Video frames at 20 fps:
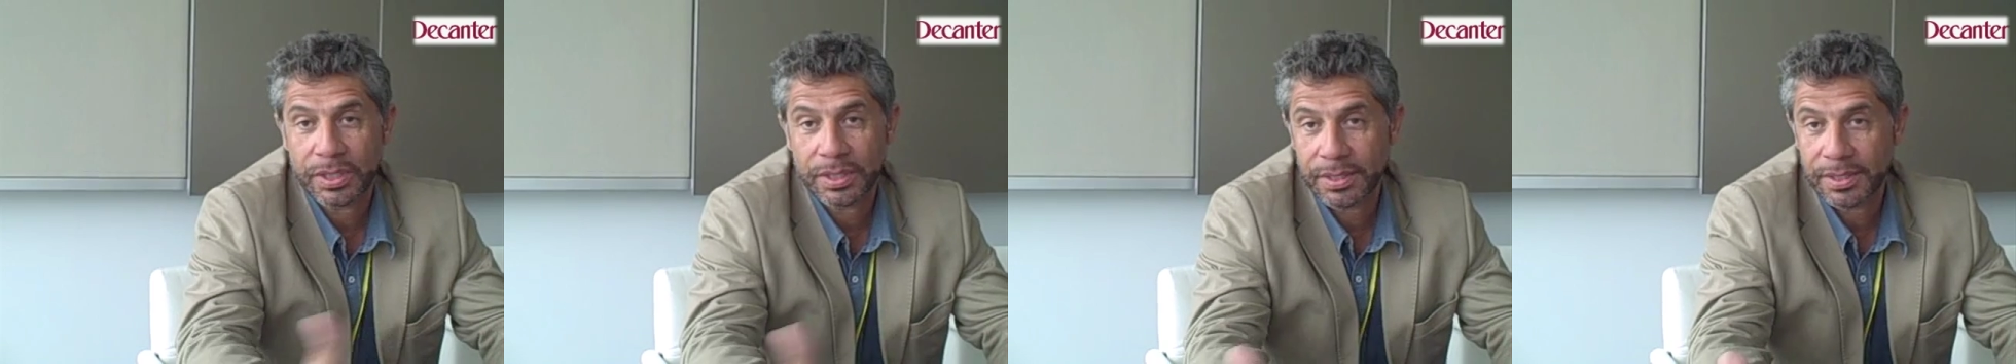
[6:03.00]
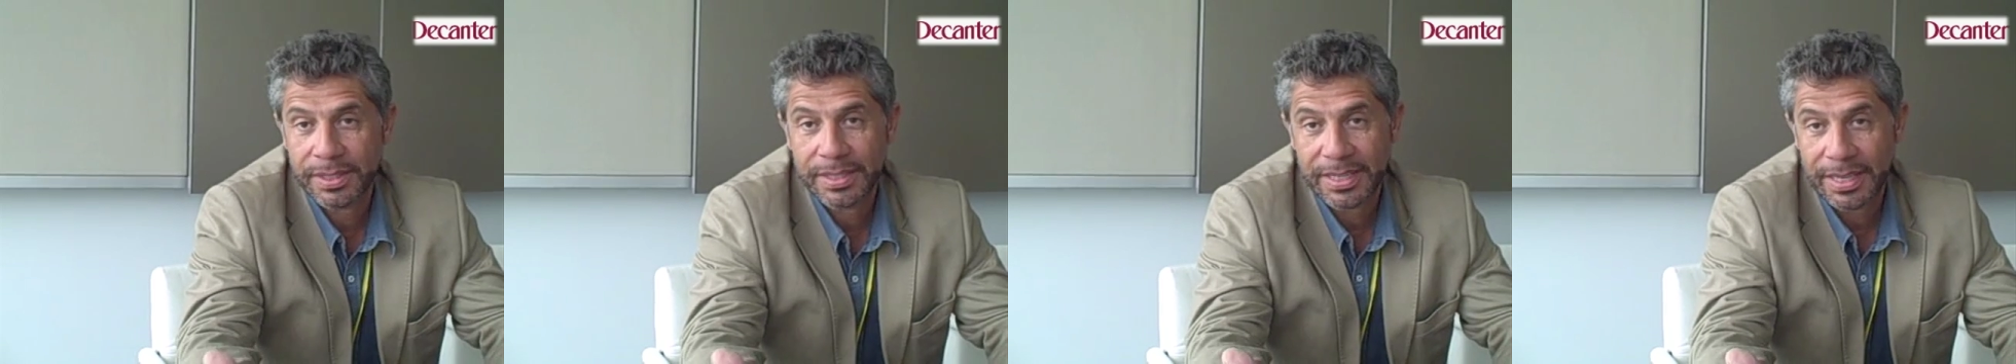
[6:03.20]

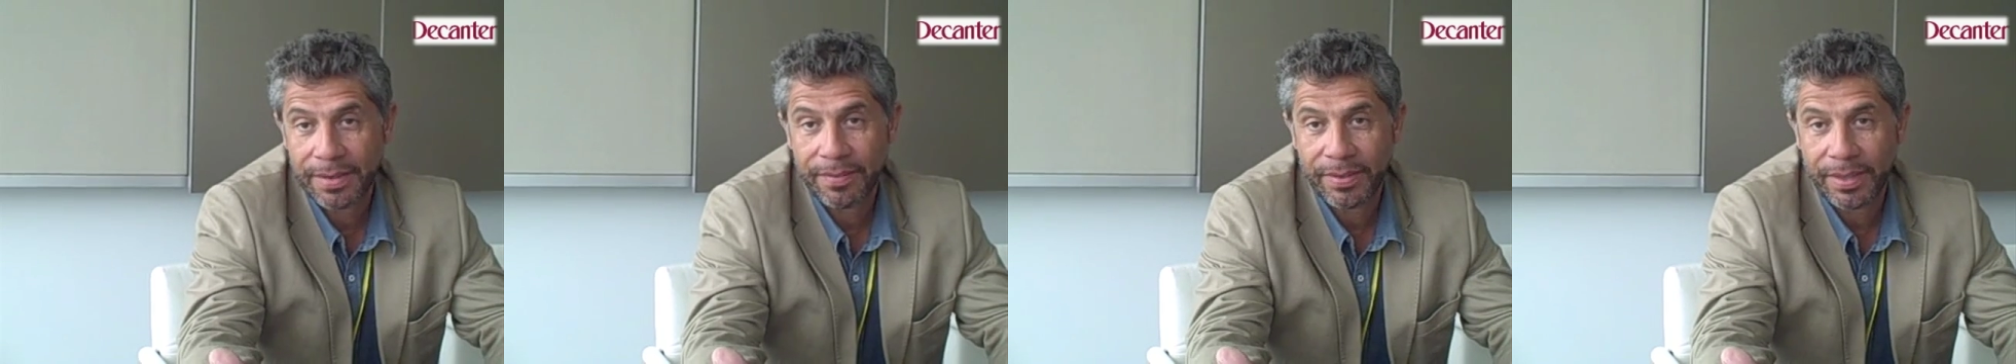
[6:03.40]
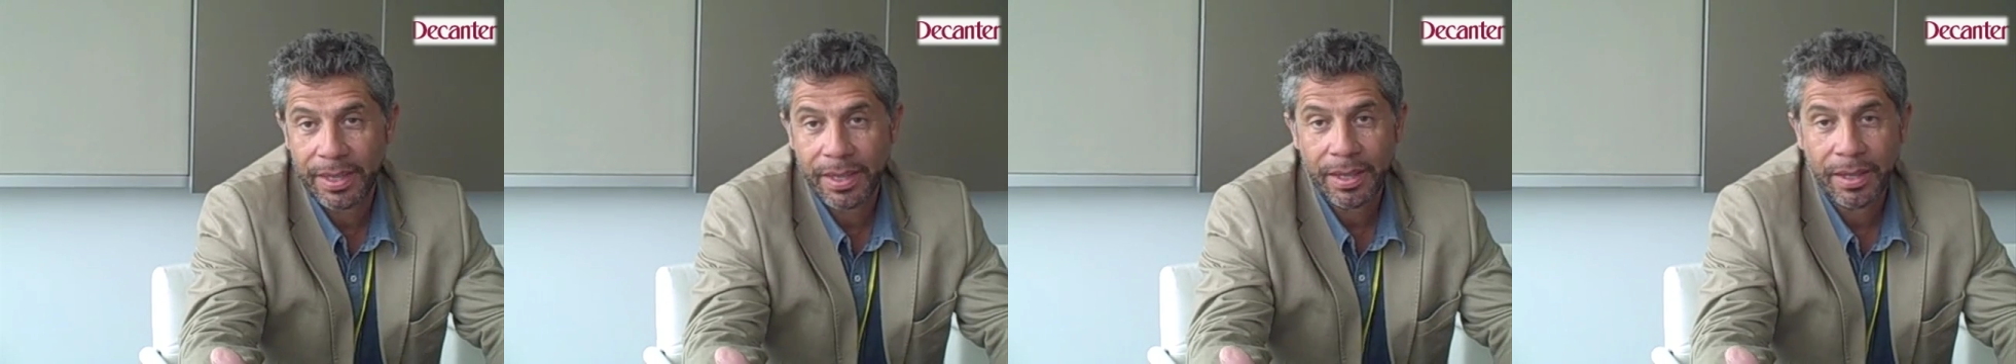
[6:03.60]
is
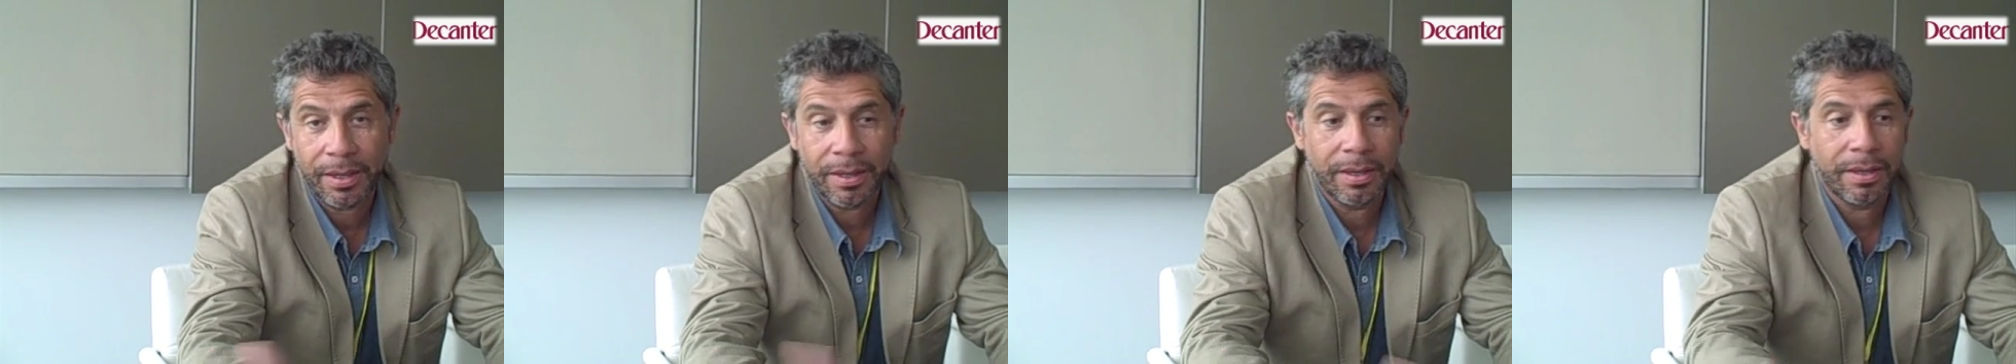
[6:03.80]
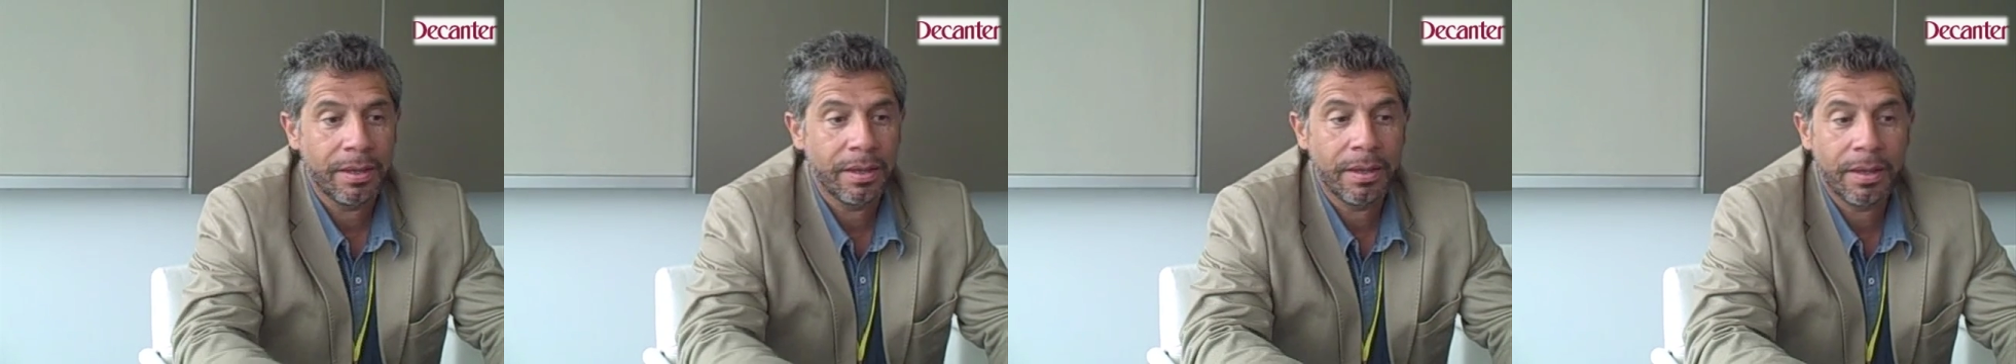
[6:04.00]
TV,
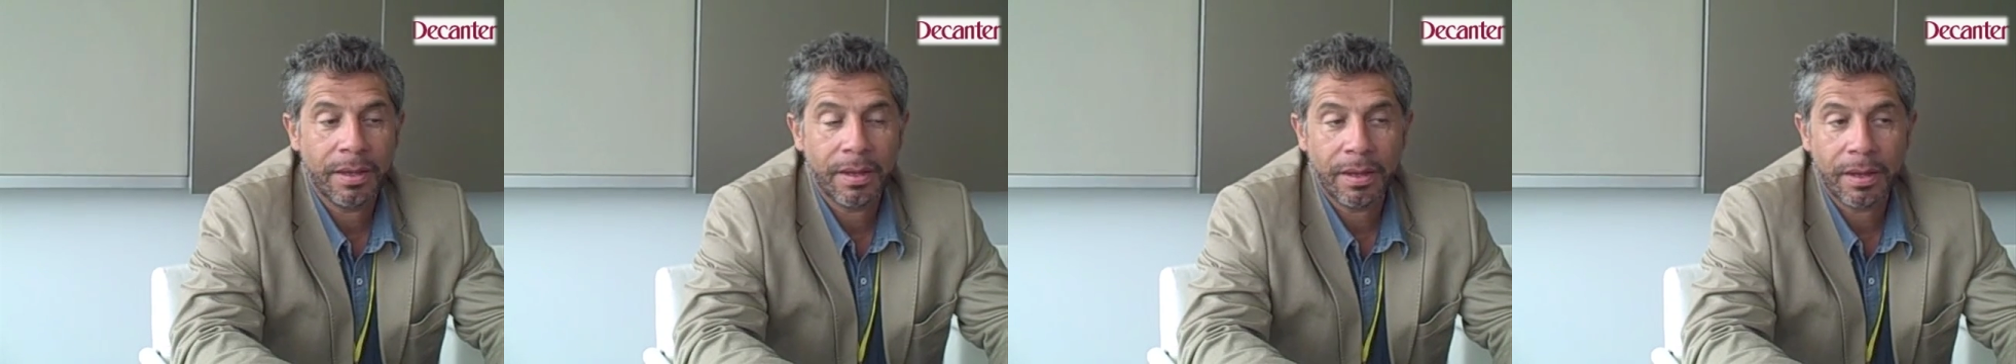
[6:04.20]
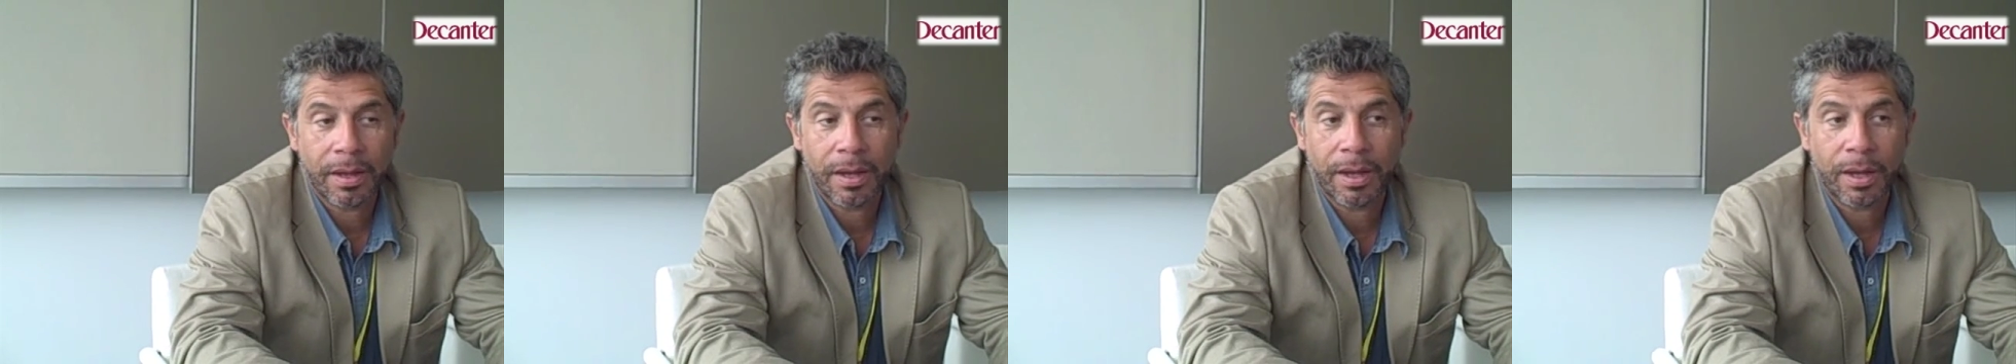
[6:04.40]

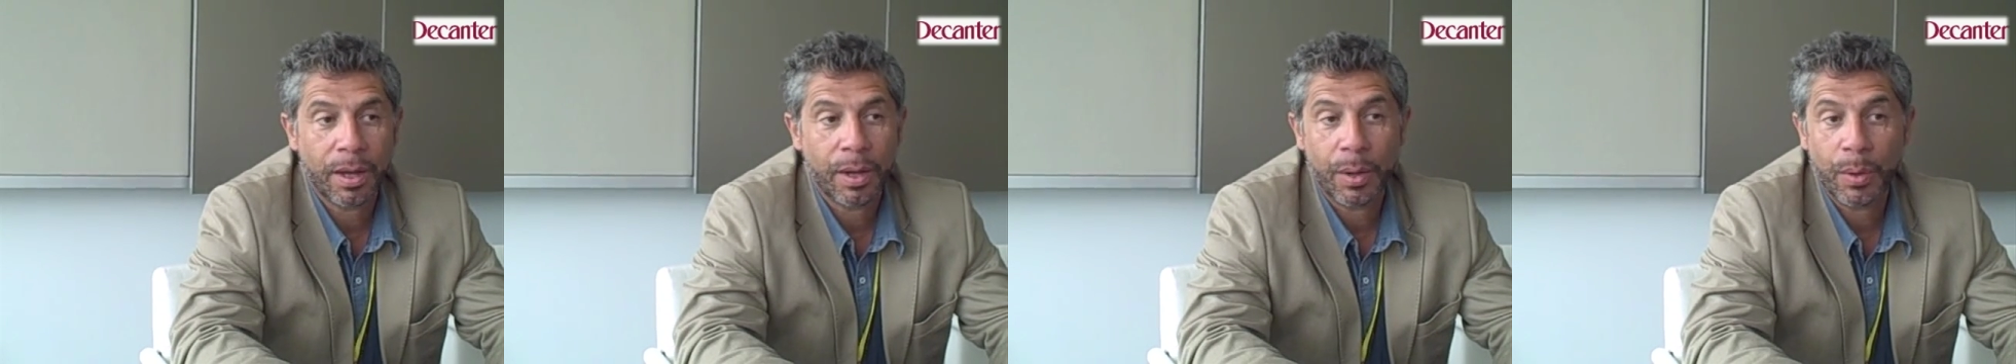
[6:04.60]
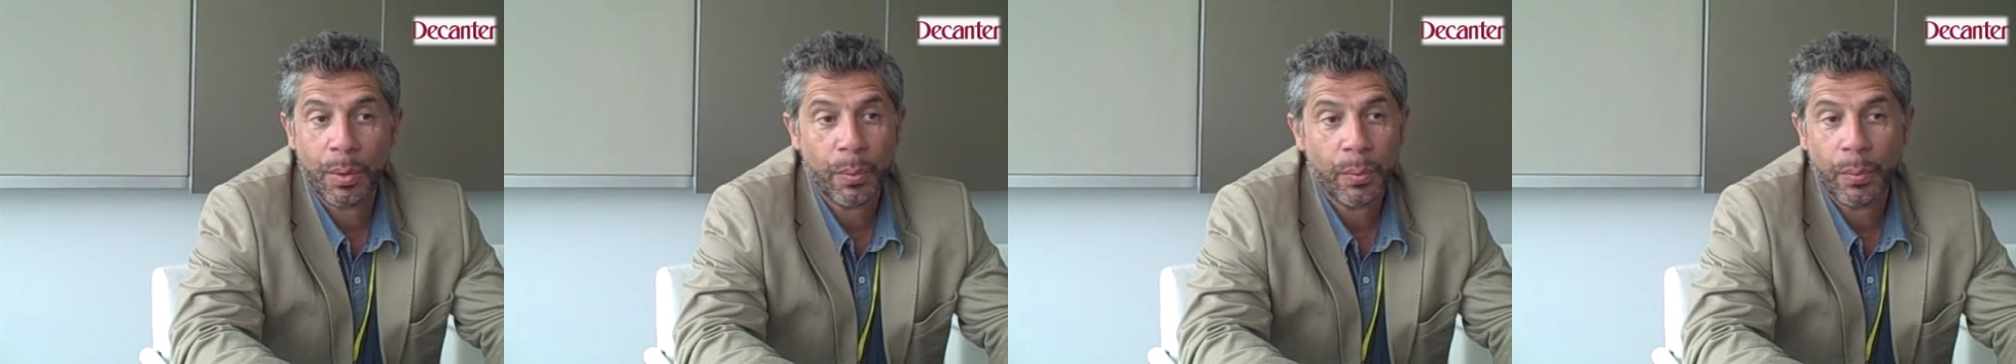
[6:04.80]

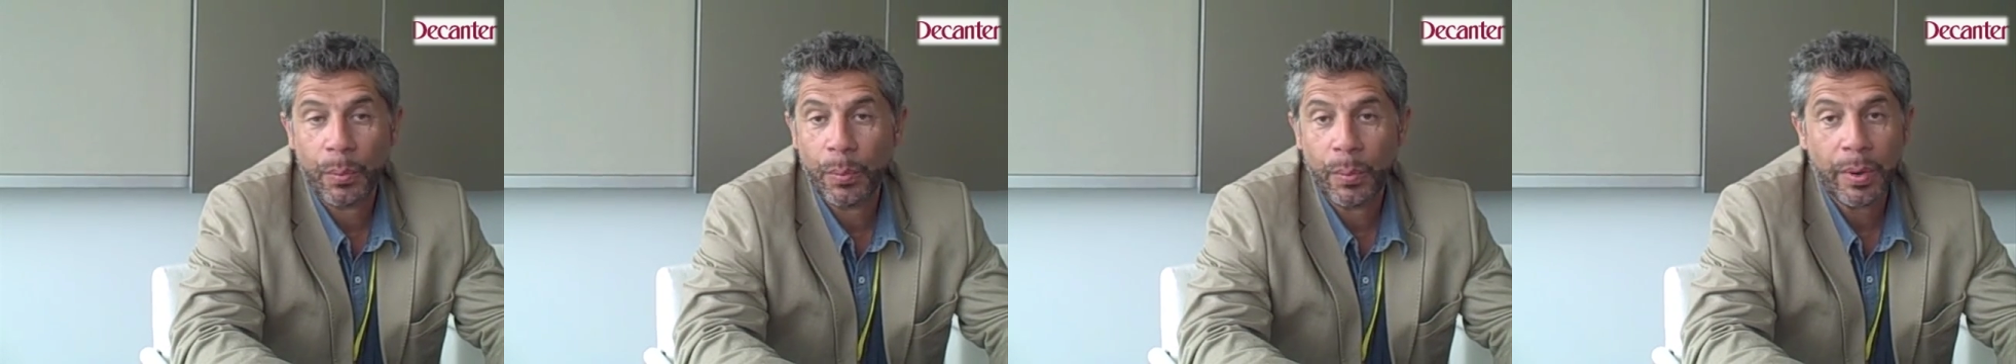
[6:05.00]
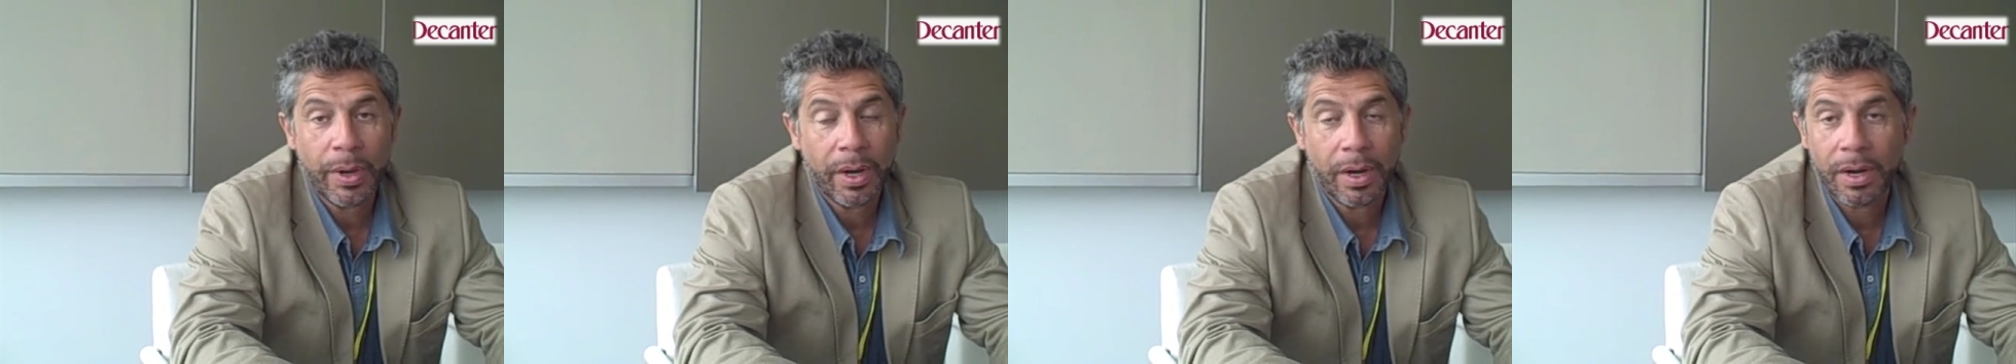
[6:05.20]

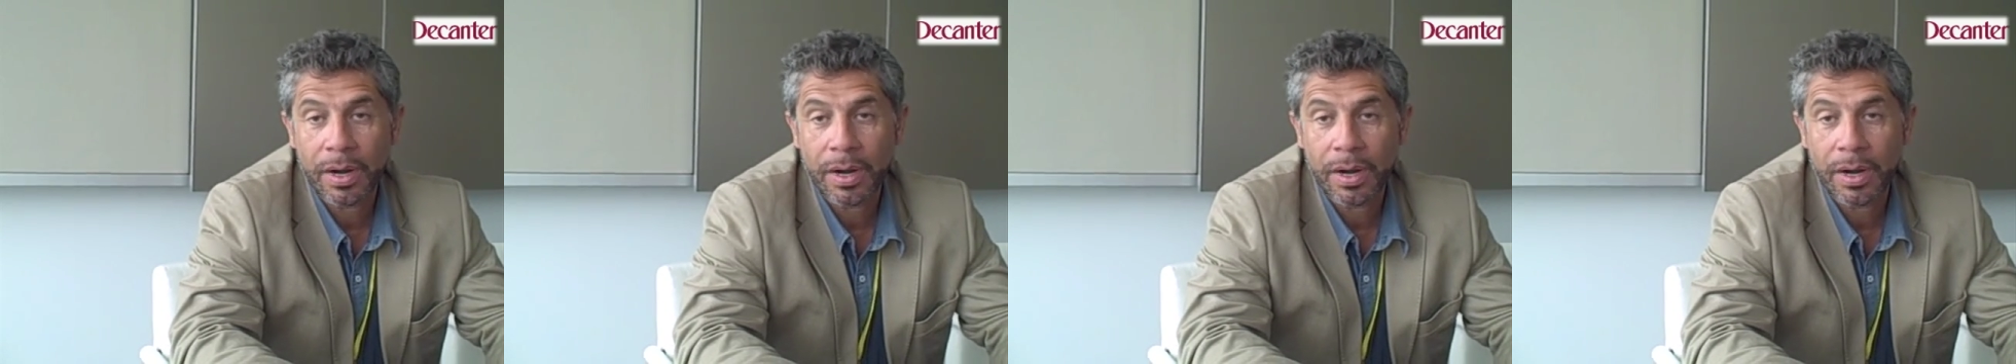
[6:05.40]
we